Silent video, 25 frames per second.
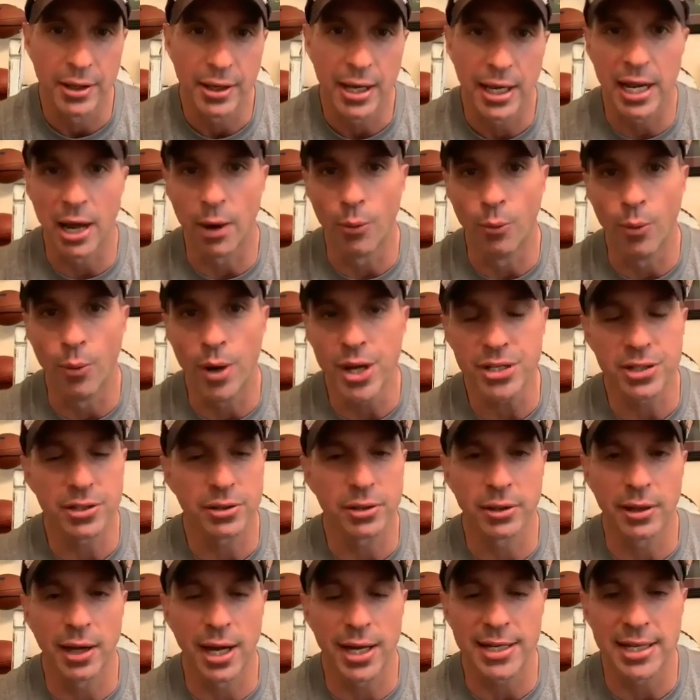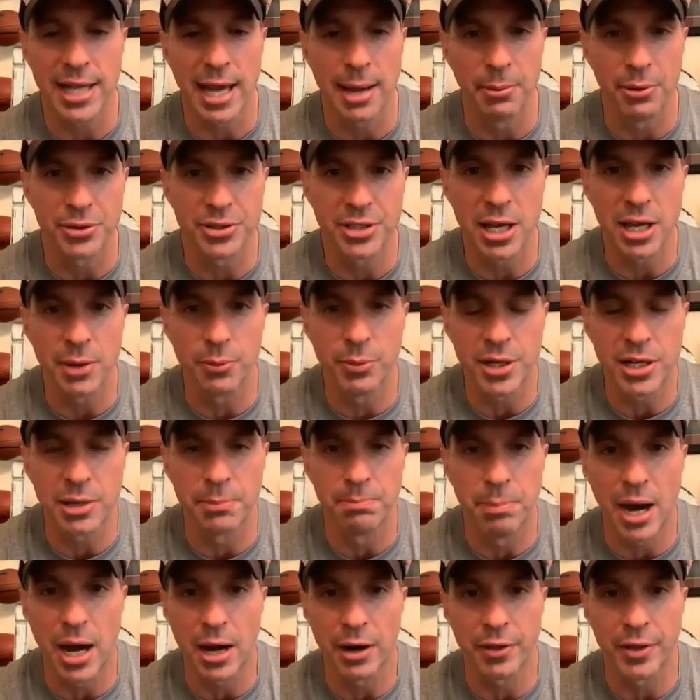And I wish, like Dabo said, we
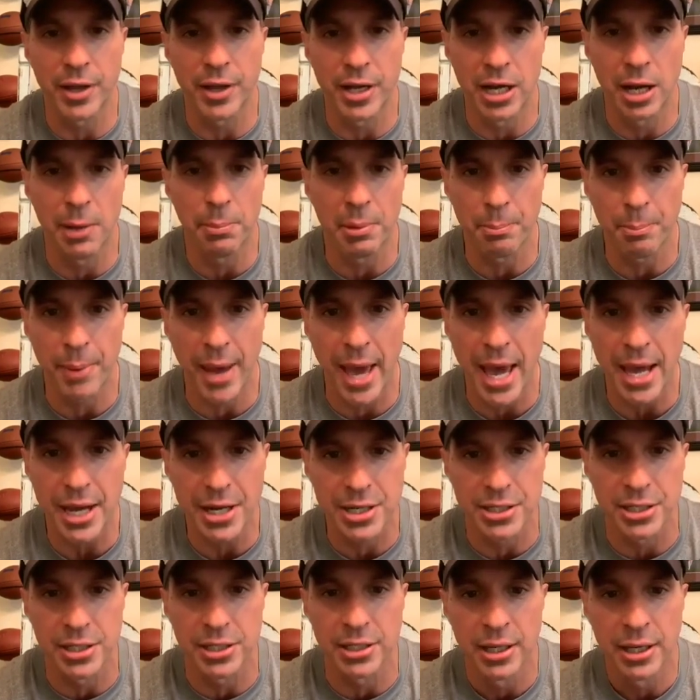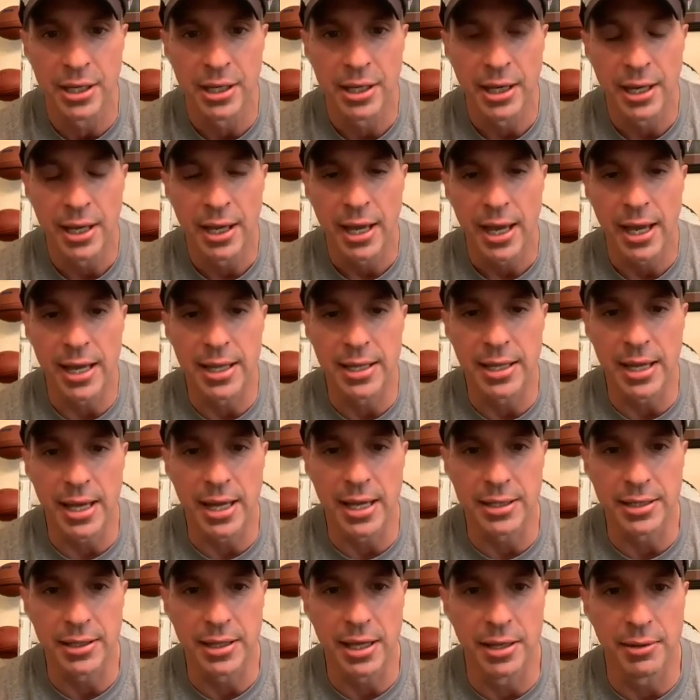could bottle that up and package it and,
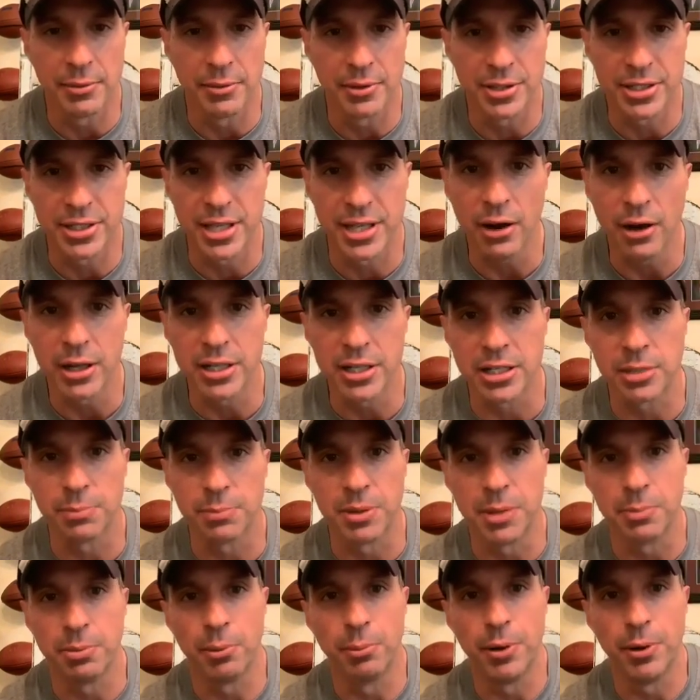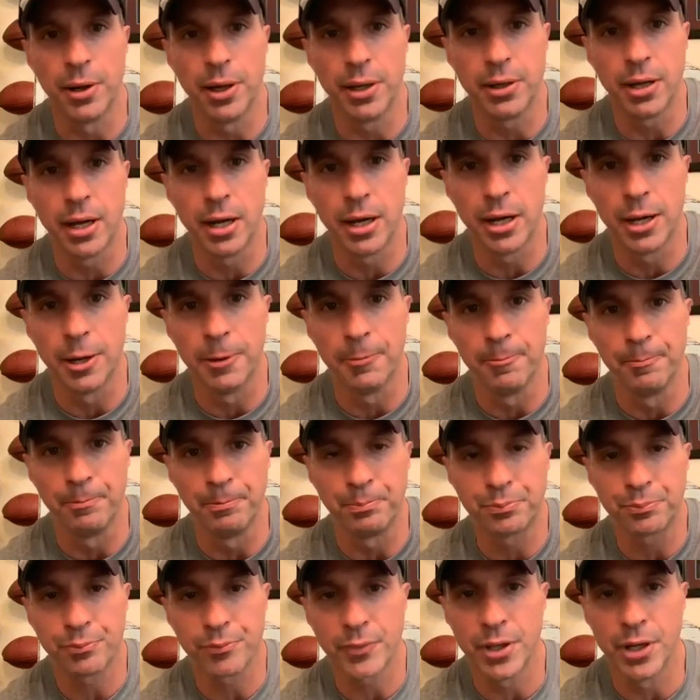and, and sell it to people. But,
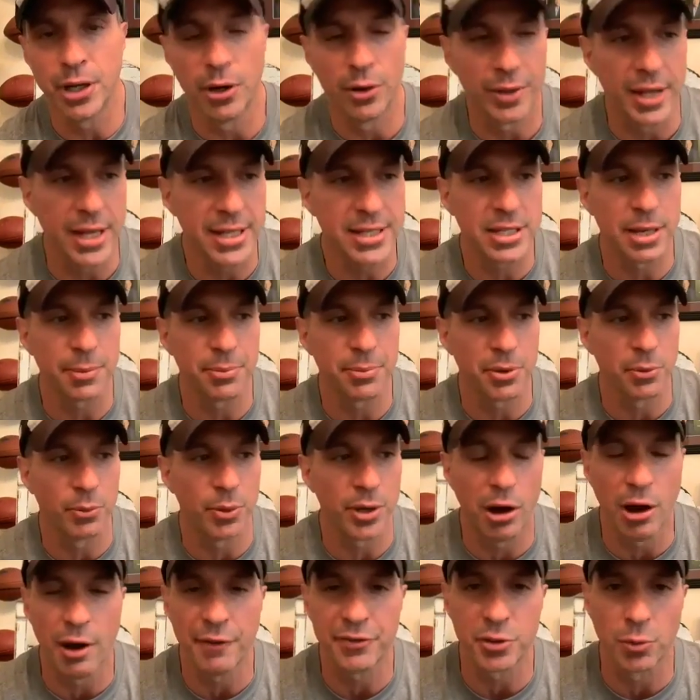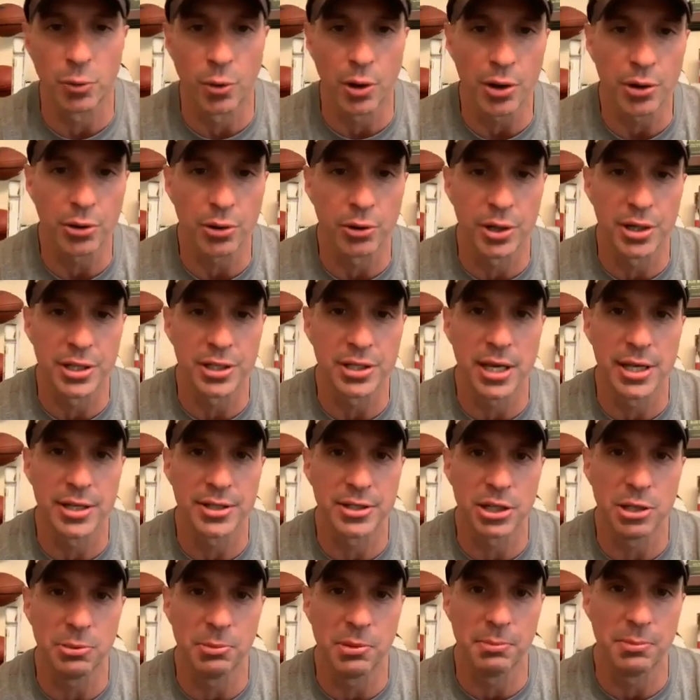um, you know, that's something we all have to work on as,
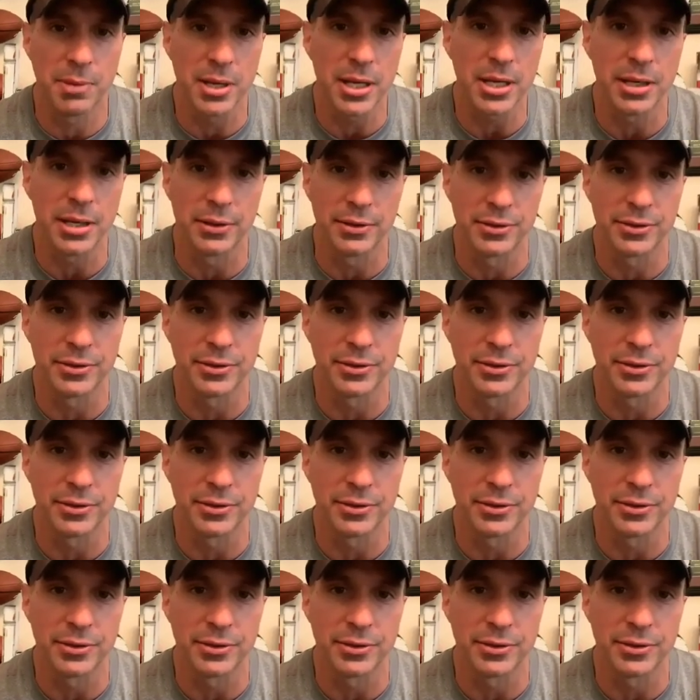as human beings.